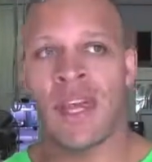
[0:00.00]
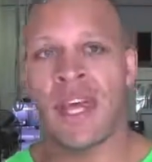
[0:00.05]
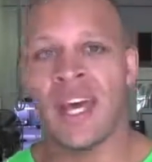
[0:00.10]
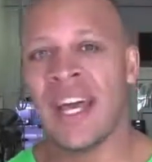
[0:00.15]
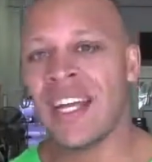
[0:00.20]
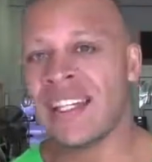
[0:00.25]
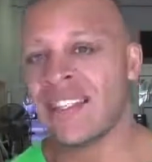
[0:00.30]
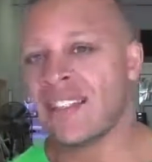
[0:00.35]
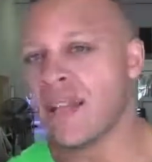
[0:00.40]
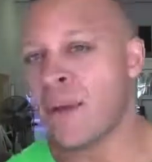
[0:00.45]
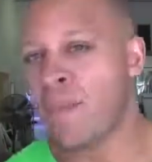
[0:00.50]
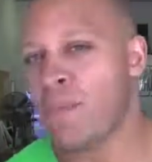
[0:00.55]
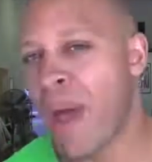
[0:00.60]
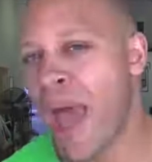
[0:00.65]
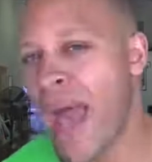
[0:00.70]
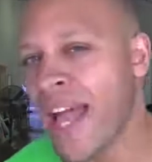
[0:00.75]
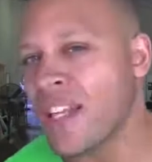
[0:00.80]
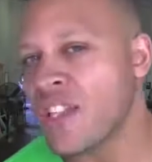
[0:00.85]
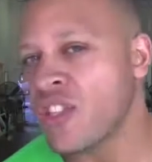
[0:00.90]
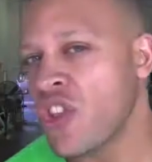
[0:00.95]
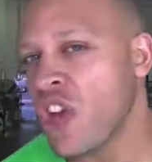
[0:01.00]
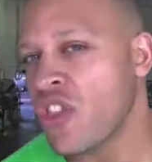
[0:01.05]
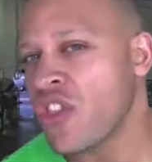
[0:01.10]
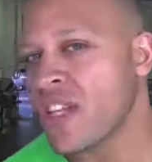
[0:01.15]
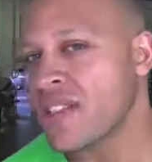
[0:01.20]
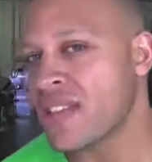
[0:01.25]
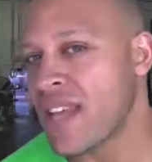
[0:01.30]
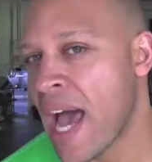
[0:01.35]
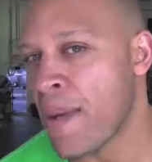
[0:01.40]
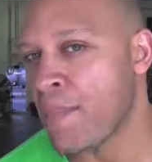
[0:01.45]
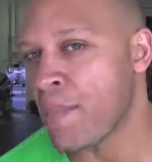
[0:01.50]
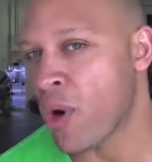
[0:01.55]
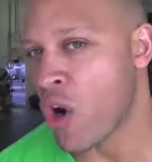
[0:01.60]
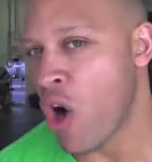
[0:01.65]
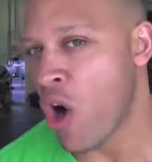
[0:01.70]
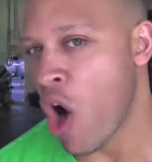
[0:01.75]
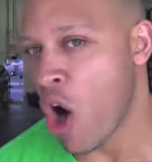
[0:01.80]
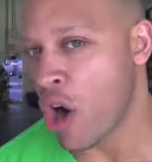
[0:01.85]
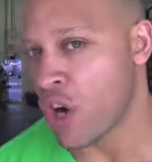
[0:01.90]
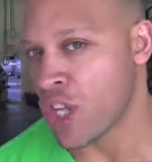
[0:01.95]
It depends on the type of
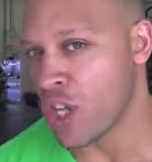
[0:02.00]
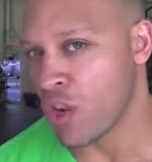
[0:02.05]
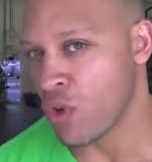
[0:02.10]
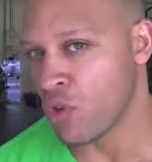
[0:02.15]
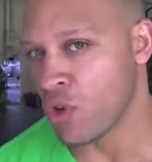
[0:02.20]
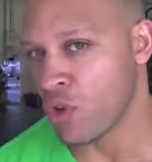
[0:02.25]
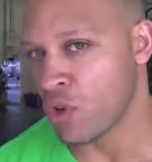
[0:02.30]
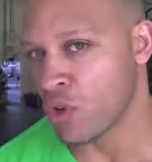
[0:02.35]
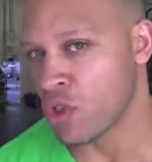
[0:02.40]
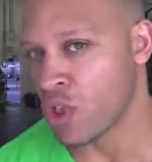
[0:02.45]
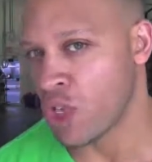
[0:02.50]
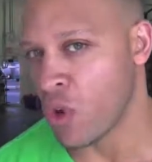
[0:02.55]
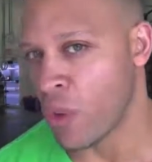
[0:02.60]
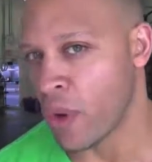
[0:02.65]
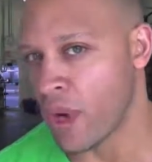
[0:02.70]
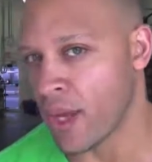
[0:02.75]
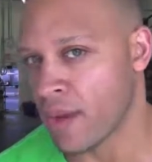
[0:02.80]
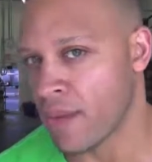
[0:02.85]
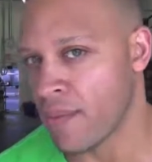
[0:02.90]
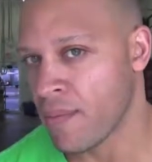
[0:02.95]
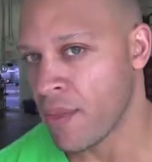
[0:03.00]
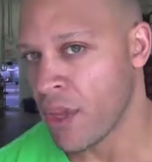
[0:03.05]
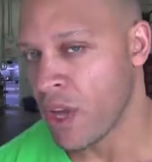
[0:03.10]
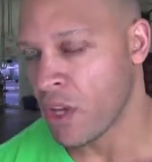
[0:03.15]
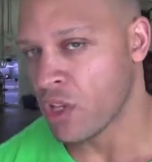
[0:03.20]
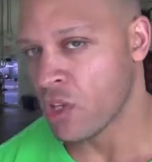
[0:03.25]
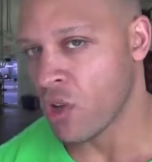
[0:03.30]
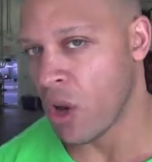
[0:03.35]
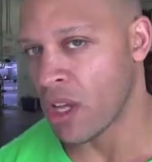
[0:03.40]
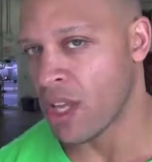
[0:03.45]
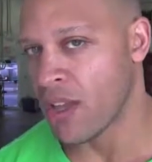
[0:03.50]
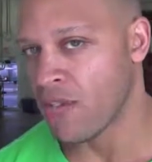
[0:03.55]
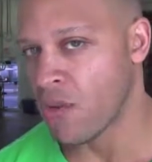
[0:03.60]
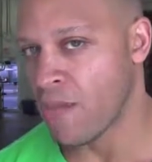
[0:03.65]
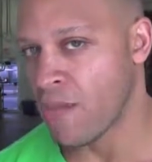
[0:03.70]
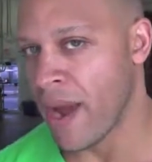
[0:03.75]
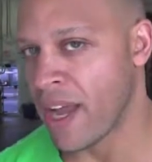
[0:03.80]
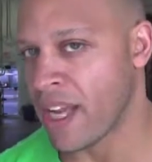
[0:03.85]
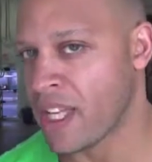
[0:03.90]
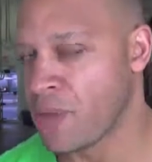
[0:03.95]
cardio you're doing. So I'll give you
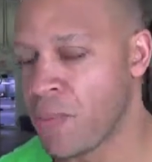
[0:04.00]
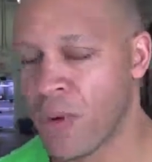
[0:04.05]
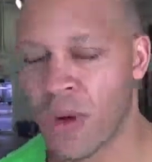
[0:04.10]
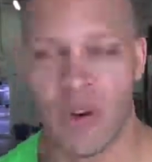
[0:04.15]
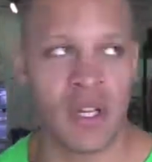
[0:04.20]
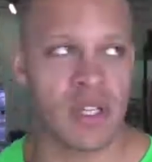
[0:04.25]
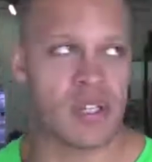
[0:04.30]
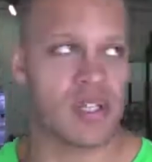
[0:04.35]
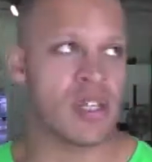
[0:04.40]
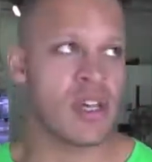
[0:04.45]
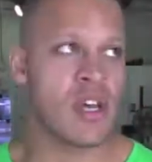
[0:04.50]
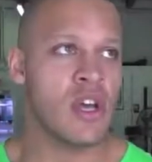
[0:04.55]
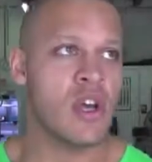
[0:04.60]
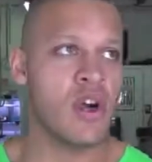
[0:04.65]
my experience.